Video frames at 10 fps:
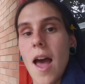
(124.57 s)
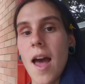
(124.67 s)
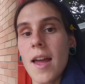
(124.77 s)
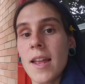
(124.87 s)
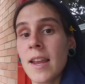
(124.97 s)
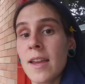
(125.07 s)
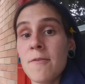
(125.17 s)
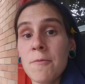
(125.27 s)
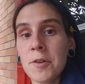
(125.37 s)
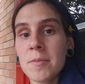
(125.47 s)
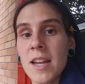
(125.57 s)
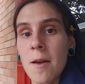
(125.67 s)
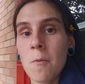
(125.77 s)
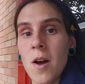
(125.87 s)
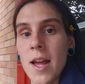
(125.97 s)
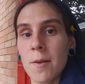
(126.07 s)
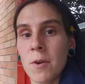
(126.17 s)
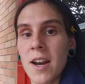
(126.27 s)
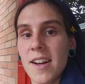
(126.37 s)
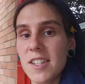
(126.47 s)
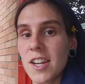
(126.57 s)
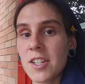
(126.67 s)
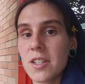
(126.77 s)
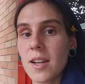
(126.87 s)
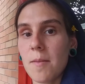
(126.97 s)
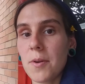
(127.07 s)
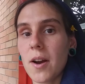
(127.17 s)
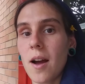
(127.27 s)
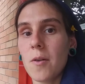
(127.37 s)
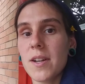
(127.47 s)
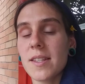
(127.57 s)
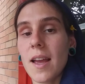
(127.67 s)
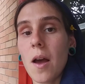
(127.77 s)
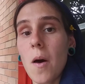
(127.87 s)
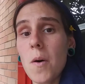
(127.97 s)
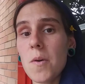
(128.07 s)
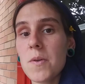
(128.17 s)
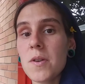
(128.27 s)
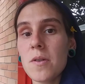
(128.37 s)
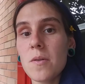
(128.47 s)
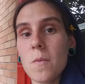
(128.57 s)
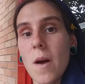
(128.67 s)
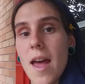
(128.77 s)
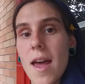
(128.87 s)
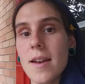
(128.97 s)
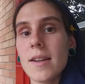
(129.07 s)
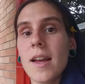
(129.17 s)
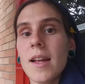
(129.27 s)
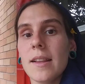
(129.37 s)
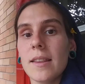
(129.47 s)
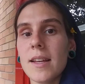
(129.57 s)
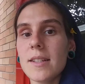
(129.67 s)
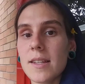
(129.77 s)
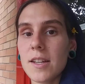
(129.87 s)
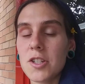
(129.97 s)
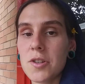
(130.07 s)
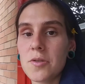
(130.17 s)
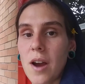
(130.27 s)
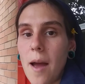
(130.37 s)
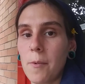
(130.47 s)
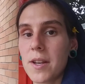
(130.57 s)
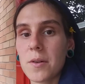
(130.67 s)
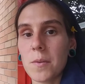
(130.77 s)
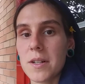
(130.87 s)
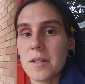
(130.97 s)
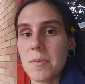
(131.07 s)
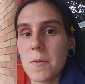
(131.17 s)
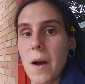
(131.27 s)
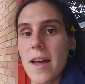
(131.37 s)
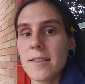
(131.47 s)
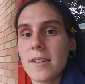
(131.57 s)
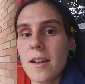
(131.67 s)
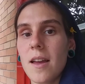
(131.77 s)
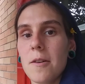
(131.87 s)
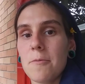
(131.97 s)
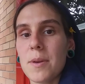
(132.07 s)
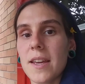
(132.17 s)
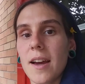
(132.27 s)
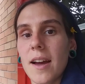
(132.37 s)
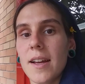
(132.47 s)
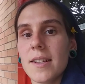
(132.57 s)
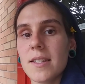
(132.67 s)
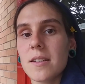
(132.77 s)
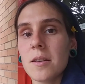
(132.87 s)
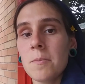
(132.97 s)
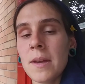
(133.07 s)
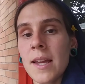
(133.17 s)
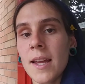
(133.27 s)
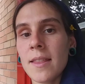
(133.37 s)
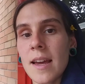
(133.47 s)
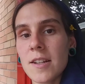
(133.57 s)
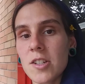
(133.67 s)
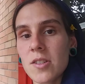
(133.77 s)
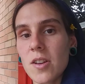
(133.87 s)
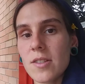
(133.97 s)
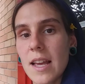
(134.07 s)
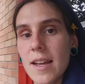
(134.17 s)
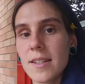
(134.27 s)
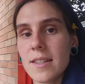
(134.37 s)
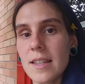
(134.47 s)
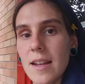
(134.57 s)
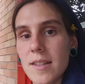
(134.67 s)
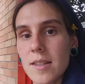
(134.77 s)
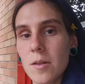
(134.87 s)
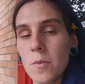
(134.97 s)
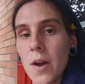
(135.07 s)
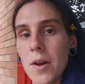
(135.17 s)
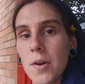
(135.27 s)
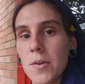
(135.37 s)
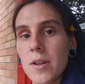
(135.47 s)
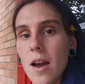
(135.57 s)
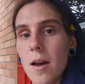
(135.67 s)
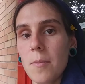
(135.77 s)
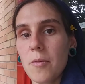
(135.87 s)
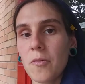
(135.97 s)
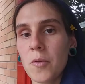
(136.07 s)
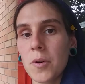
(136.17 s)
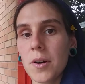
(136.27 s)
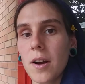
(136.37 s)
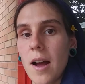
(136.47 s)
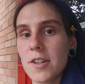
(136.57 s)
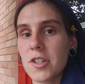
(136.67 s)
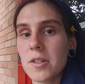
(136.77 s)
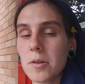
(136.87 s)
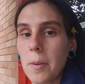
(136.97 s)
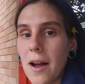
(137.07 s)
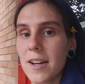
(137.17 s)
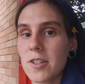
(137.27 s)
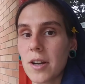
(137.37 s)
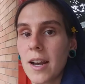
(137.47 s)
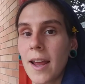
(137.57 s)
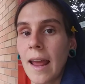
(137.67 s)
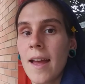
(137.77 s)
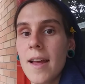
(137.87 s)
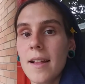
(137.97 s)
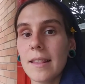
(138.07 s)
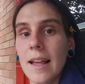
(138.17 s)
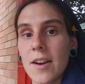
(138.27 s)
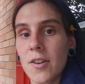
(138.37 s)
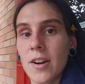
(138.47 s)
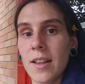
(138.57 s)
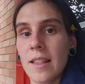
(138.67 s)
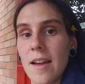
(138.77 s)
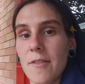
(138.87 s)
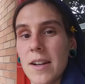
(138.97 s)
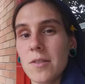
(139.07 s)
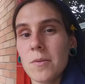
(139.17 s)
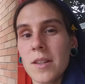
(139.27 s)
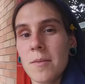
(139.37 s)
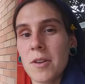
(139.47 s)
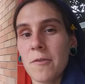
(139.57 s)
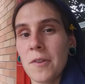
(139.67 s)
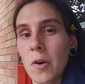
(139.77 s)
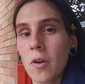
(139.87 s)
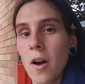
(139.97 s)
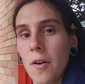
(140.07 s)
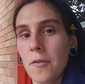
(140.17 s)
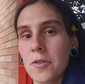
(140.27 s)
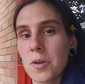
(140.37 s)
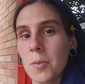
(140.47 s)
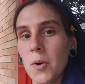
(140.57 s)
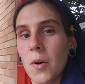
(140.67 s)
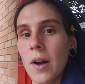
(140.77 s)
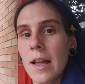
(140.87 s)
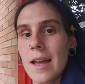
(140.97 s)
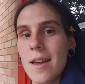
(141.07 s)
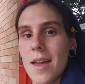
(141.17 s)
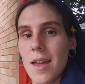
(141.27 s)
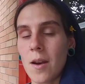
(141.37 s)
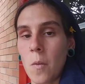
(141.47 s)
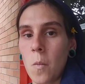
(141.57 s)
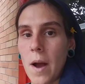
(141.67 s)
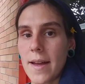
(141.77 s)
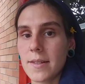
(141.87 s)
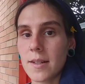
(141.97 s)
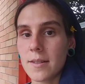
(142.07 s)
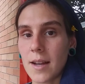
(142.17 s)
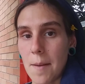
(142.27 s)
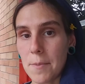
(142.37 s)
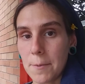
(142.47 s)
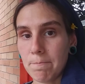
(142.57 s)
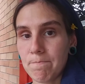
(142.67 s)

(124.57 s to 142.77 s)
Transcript: And even from day one, when I change a diaper, I always say, oh, you're wet. Let's get you dry. We don't want to be wet. Because to me, that just goes ahead and sets the road up for gentle potty training later on in life. I don't want them to feel comfortable in a wet diaper.